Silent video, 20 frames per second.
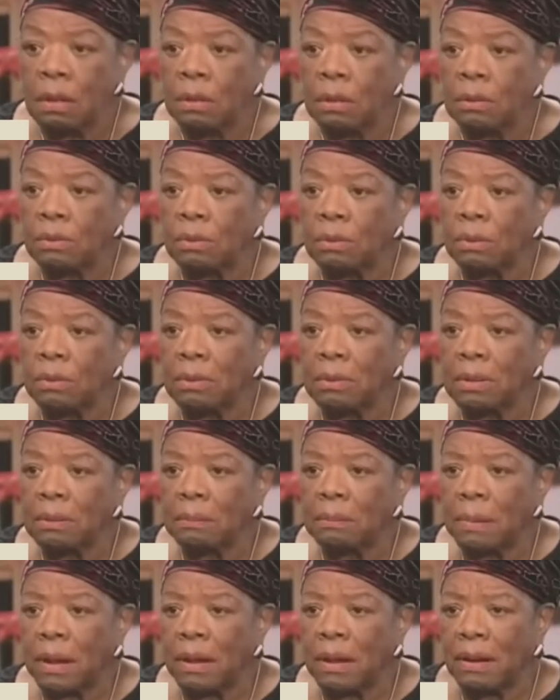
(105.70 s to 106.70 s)
cruel
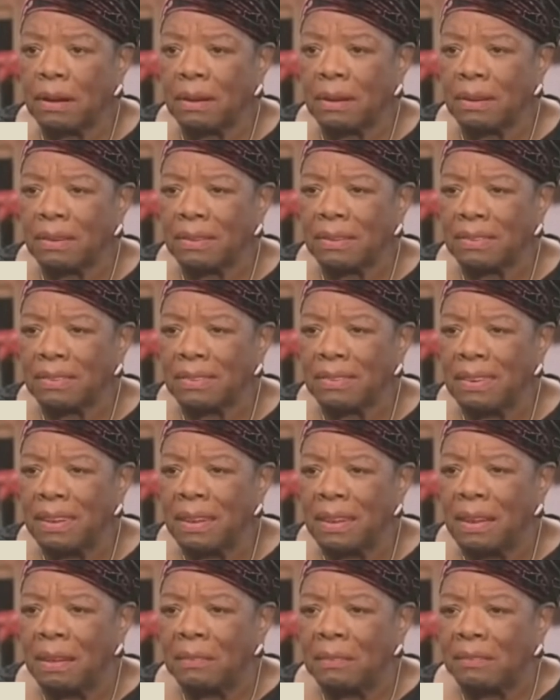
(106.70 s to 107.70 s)
bars,
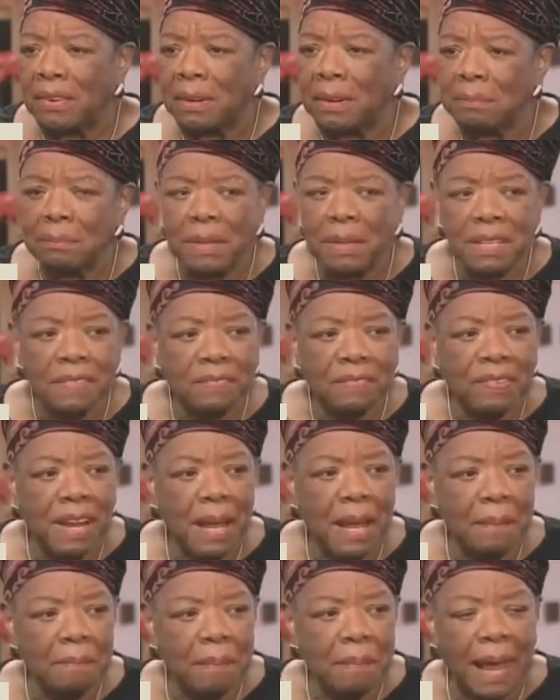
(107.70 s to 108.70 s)
for it must
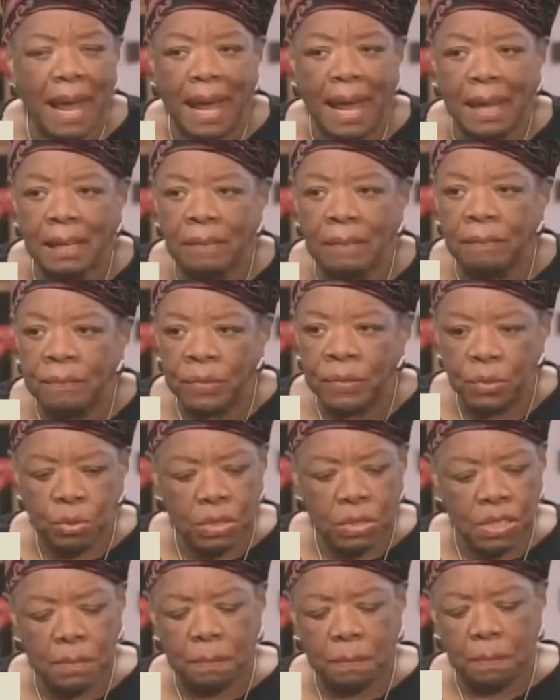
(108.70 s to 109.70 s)
fly back to
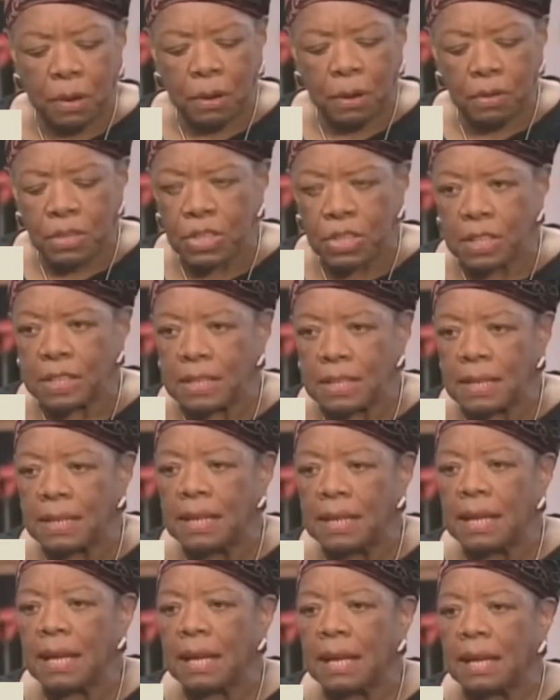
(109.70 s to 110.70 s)
its perch and
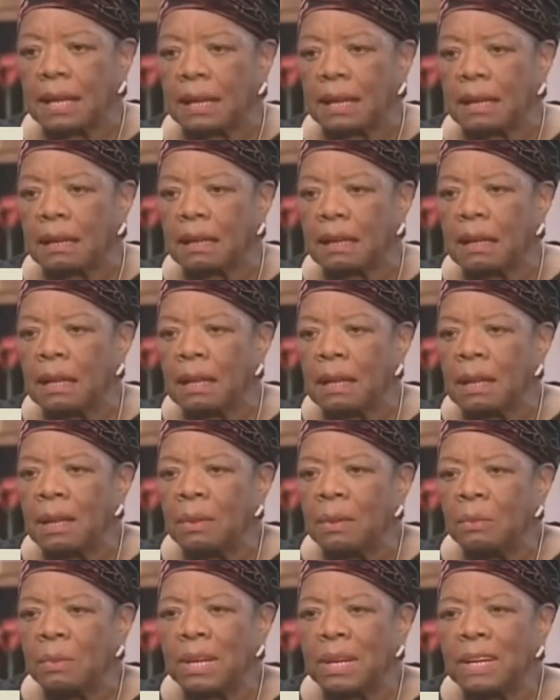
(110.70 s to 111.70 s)
cling
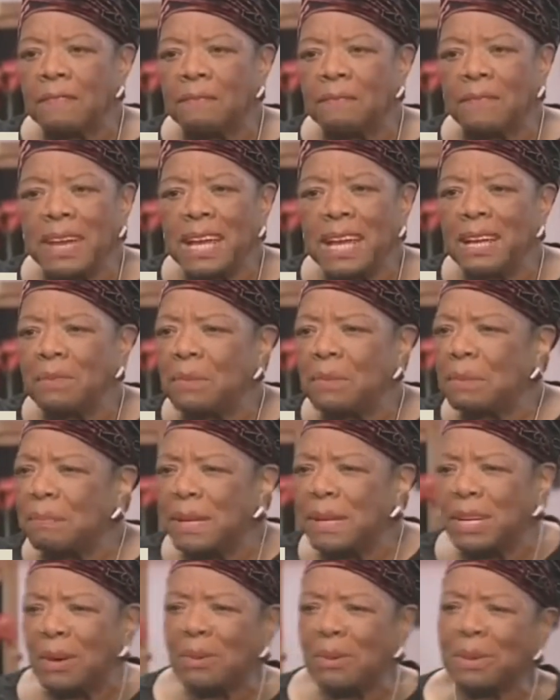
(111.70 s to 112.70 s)
when it fain would
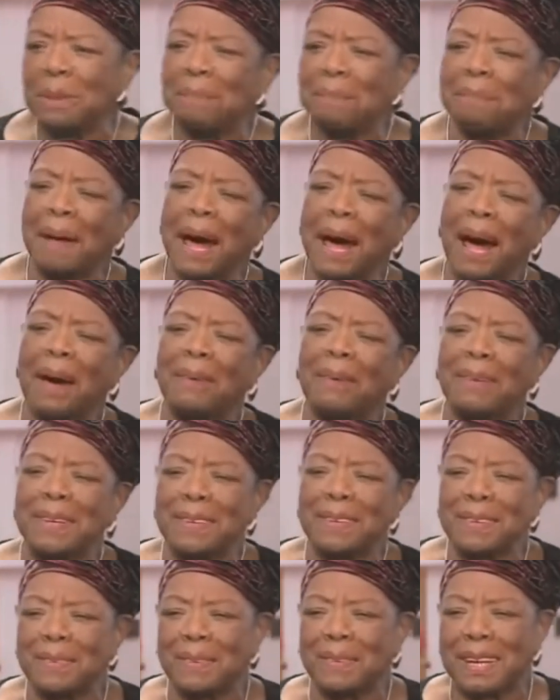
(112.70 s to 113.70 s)
be on the bough
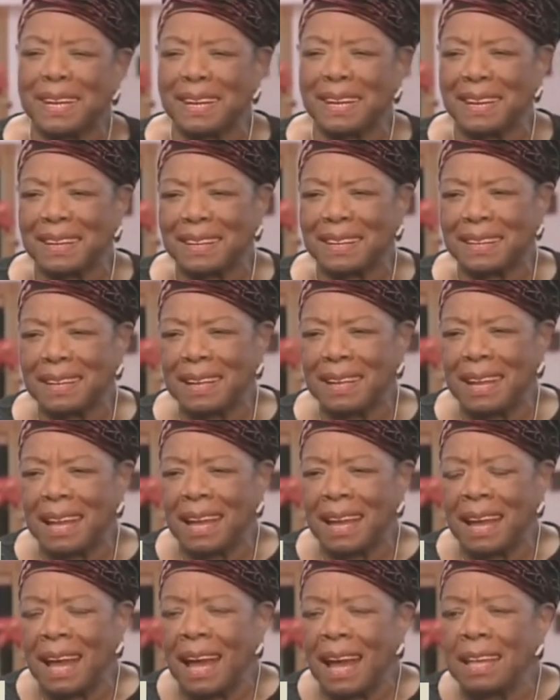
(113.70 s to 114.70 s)
swing
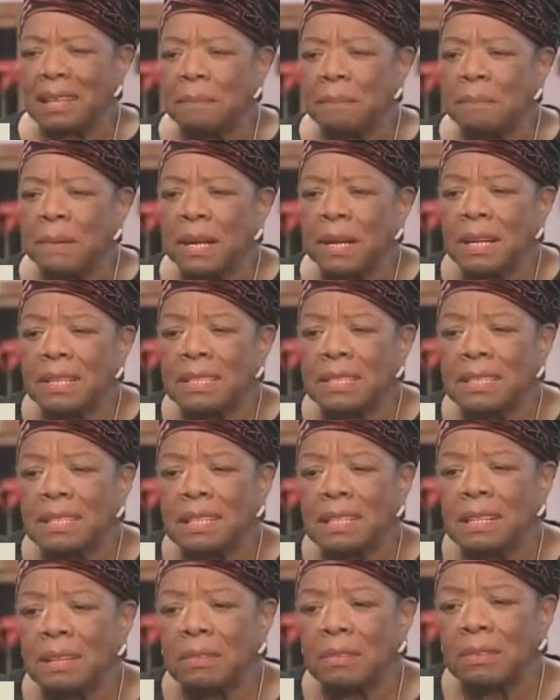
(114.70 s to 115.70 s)
and the blood
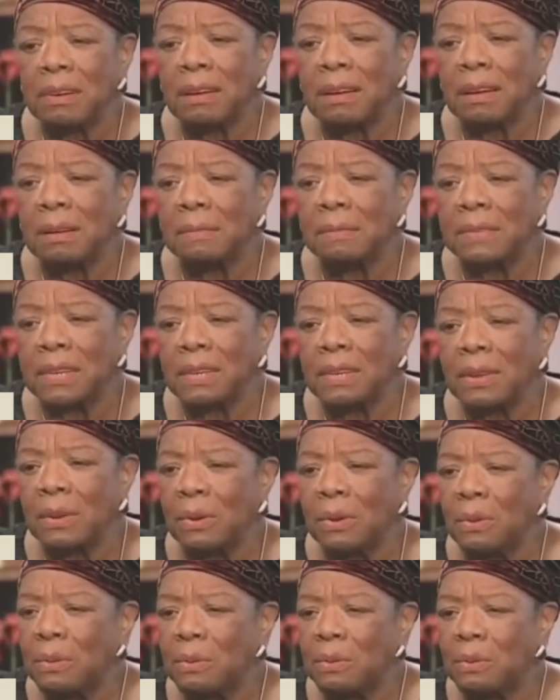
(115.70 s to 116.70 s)
still throbs in the
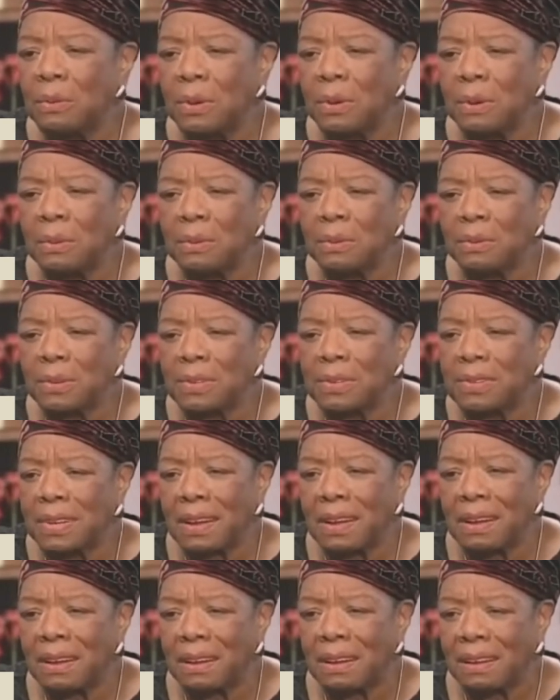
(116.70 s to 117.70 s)
old, old
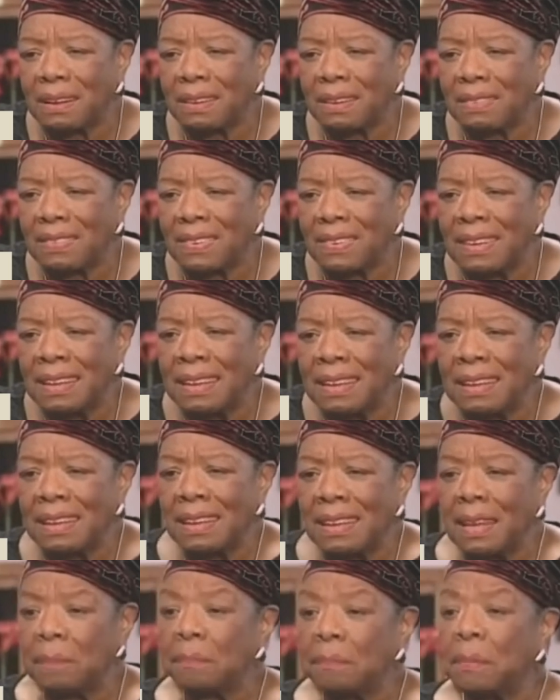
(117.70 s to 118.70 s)
scars.
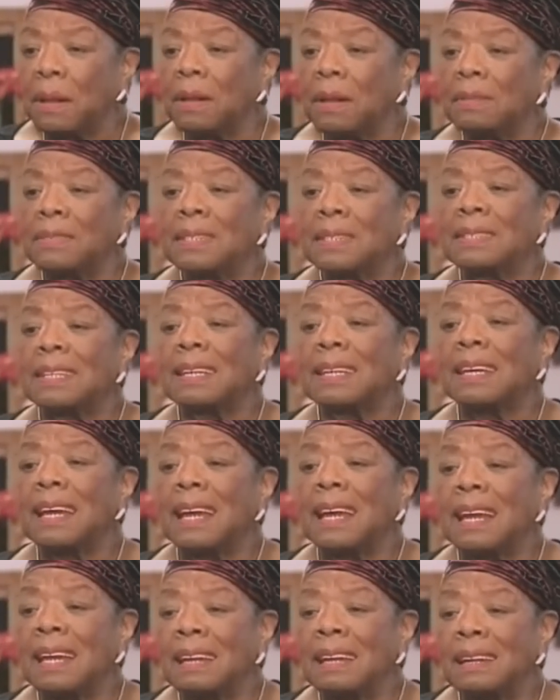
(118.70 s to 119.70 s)
It pulses
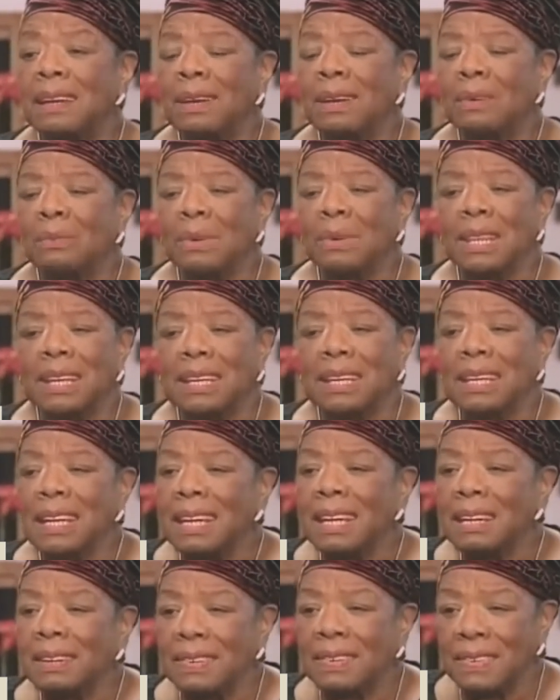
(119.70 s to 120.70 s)
again with a
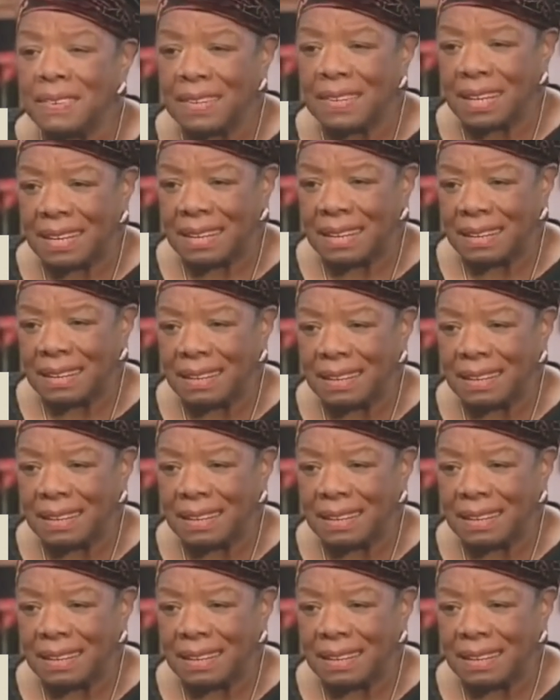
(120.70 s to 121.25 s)
keener sting.